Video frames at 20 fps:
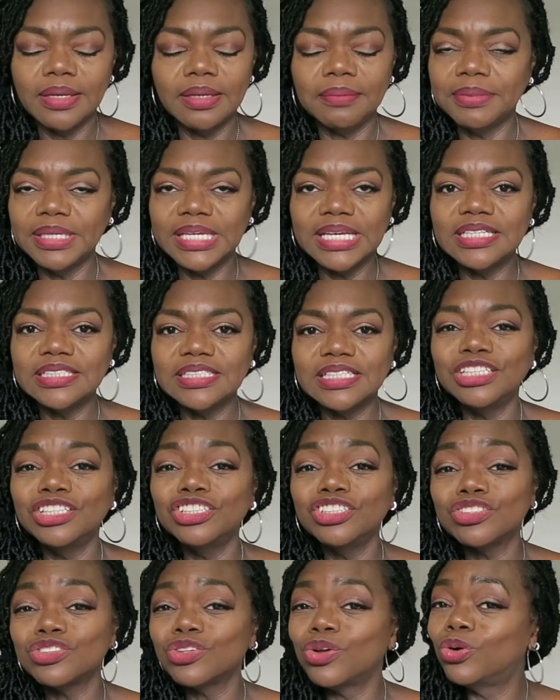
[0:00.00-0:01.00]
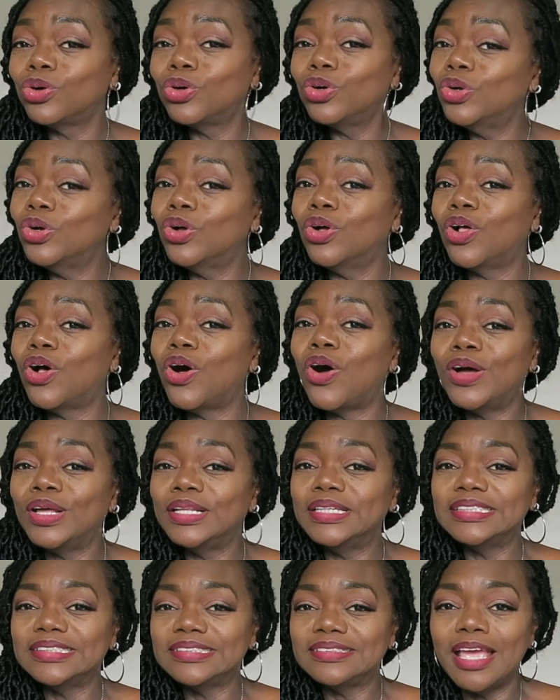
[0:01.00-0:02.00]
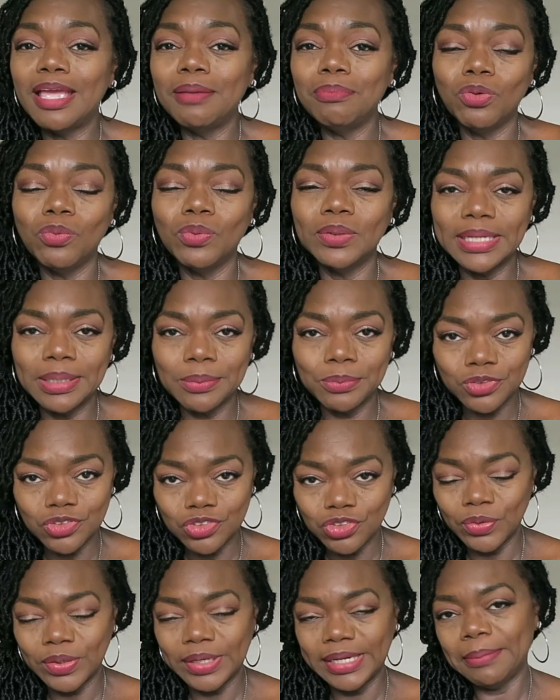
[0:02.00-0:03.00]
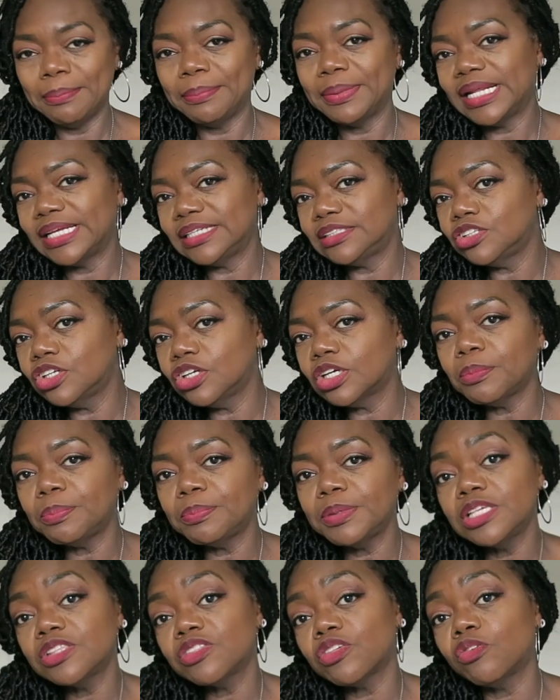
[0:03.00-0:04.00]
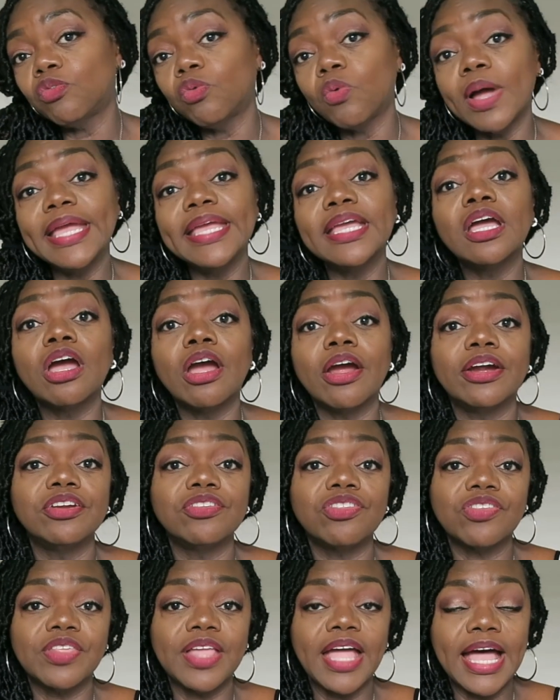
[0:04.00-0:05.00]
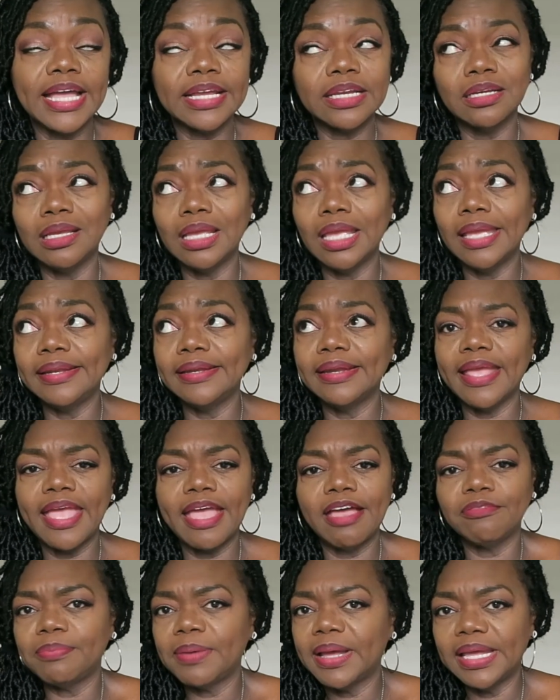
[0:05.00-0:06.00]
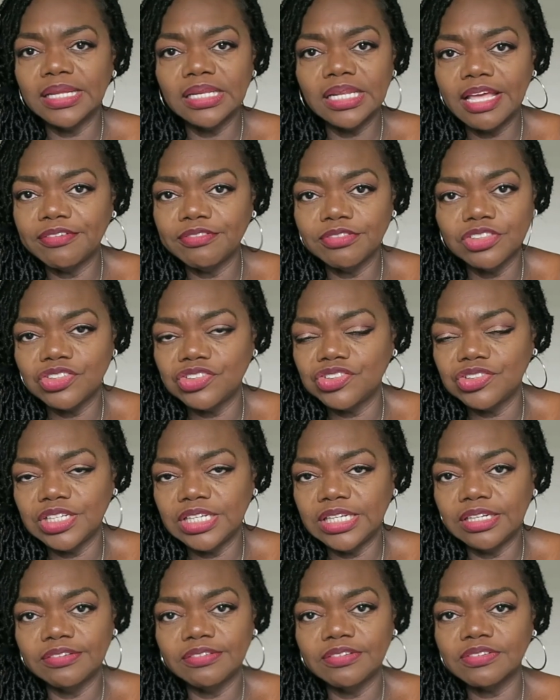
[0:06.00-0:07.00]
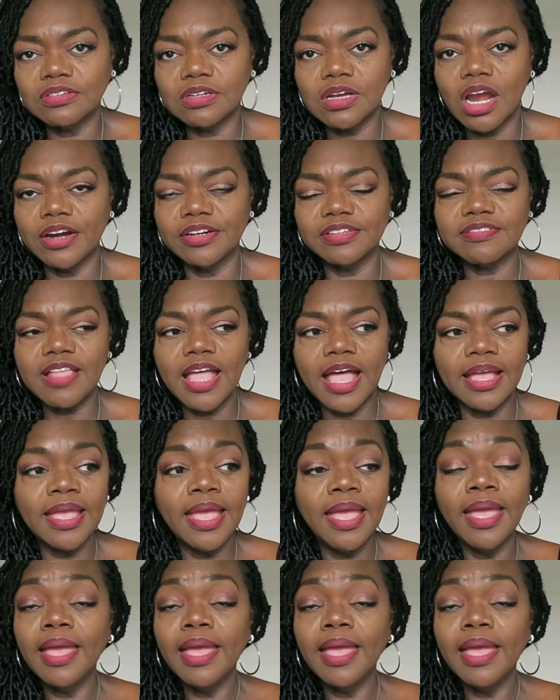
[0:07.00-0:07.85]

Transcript: because it looked so cool on the table when I was doing it. But I took a piece of white cardstock, an 8.5 by 11 sheet of cardstock,